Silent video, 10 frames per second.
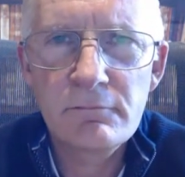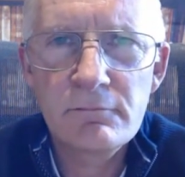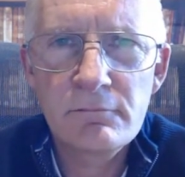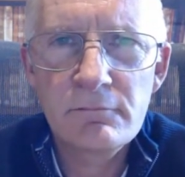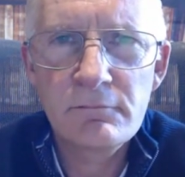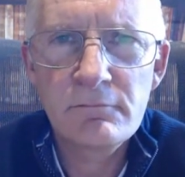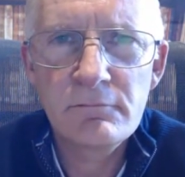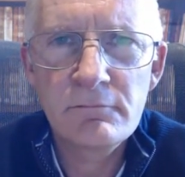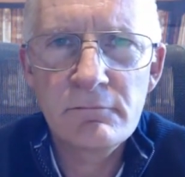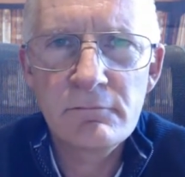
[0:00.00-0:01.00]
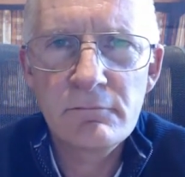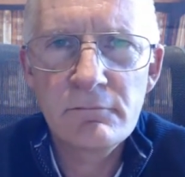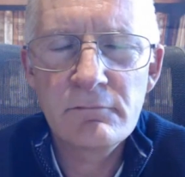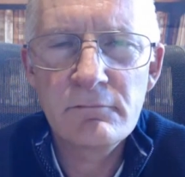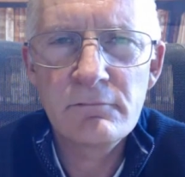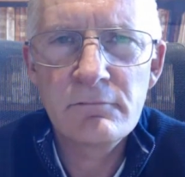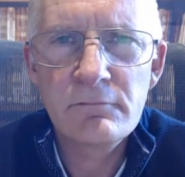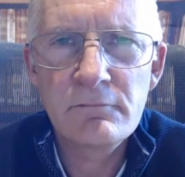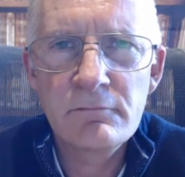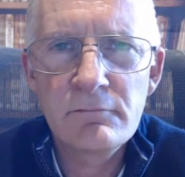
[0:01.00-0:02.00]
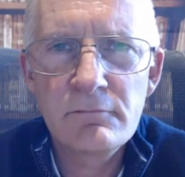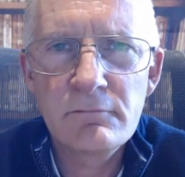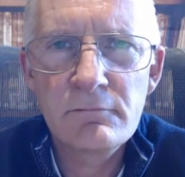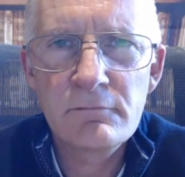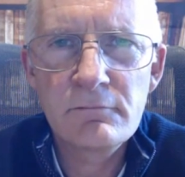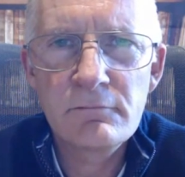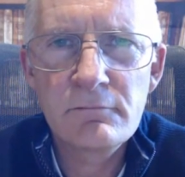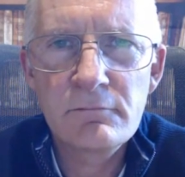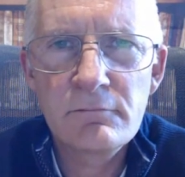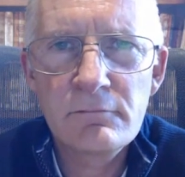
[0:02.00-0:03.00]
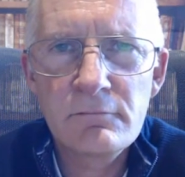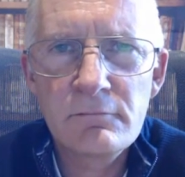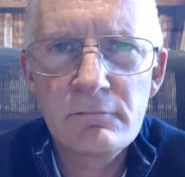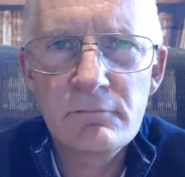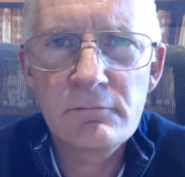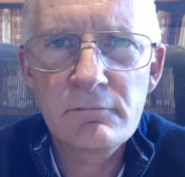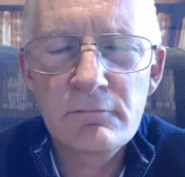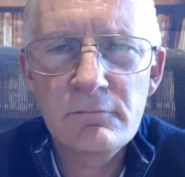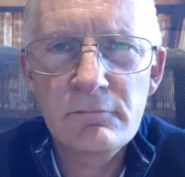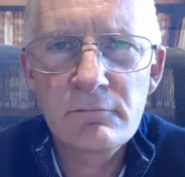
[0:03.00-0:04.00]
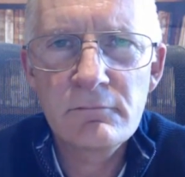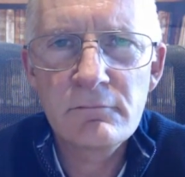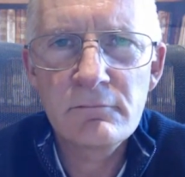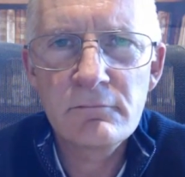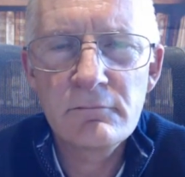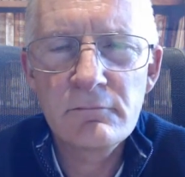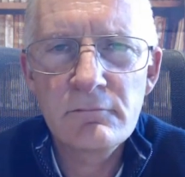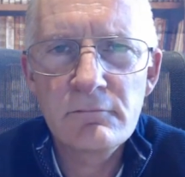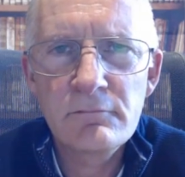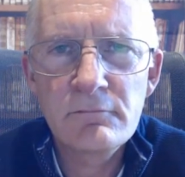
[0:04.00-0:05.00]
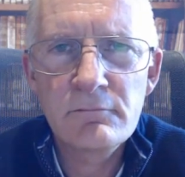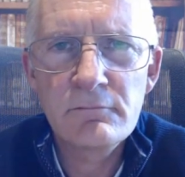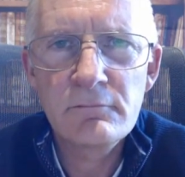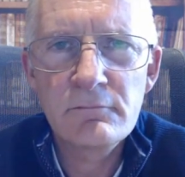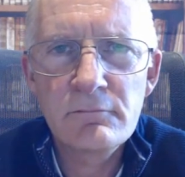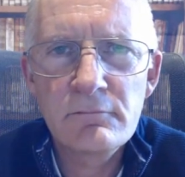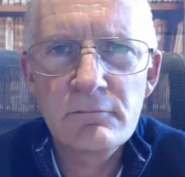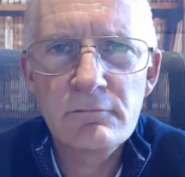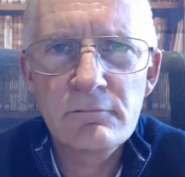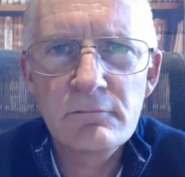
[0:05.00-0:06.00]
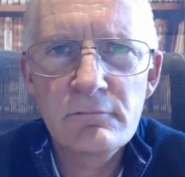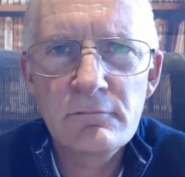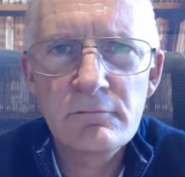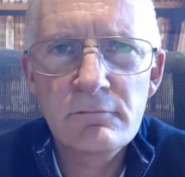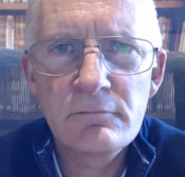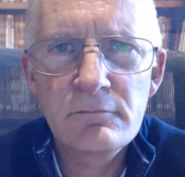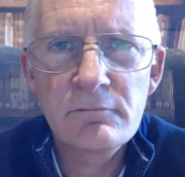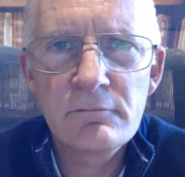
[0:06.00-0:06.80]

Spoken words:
[no speech]